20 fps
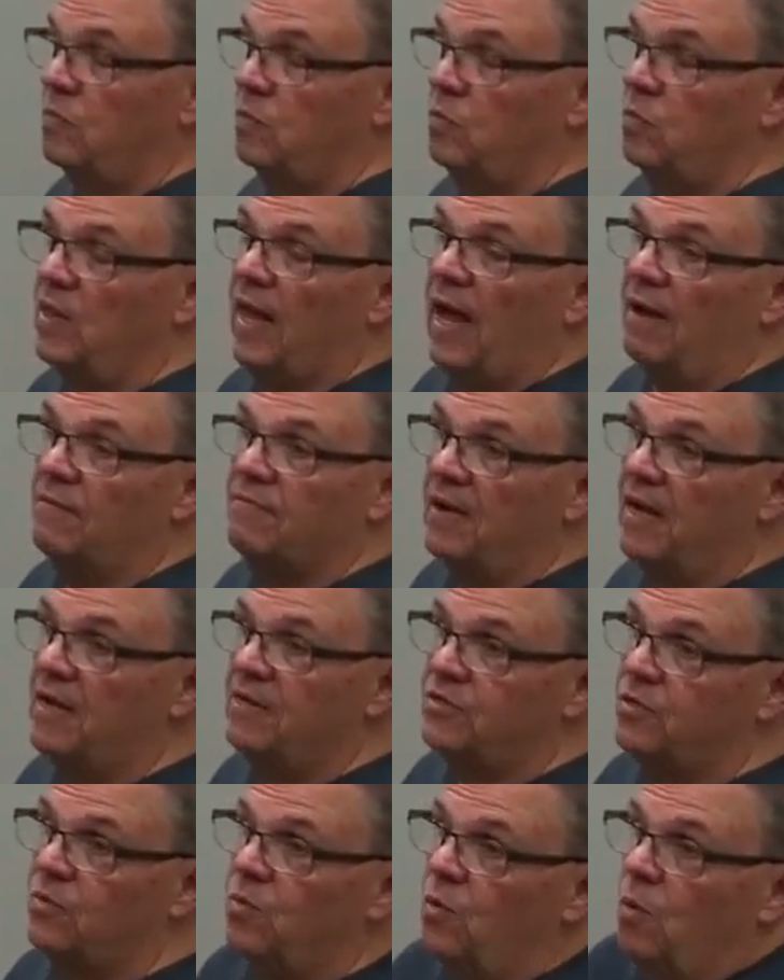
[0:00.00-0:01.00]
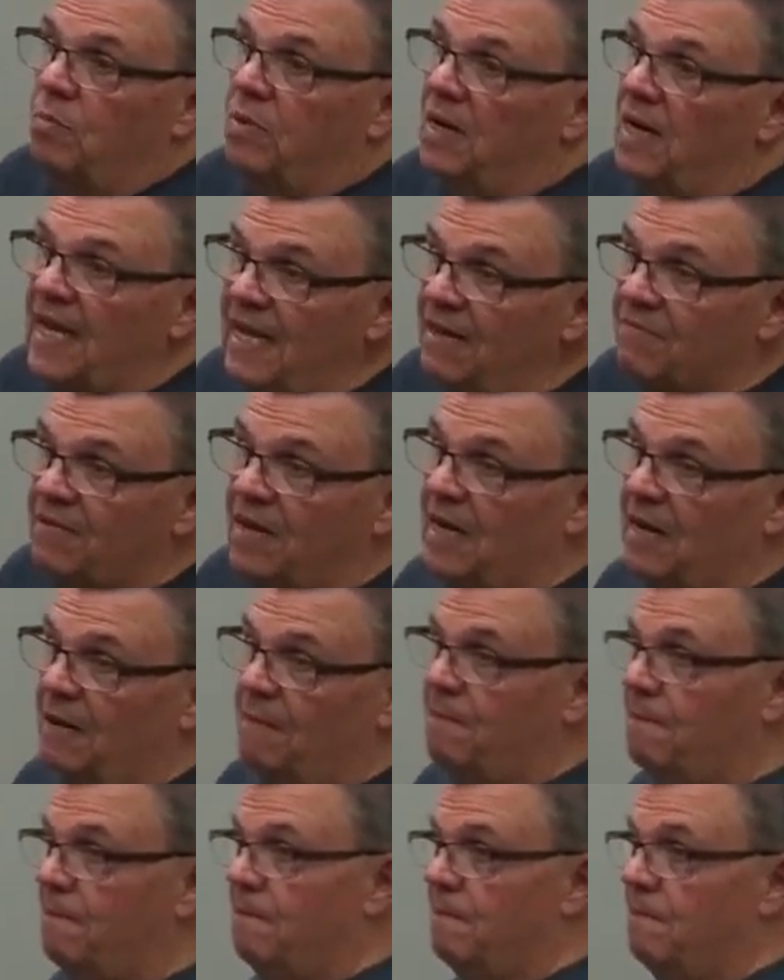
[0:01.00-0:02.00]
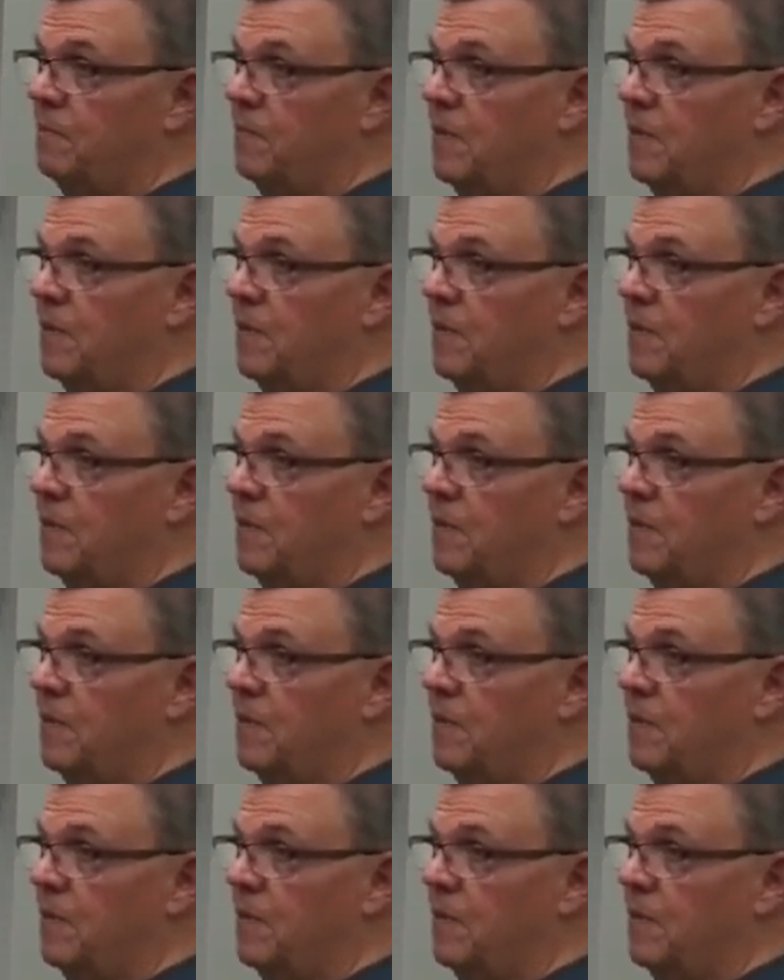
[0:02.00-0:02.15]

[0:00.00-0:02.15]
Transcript: without faith, you won't believe in Him.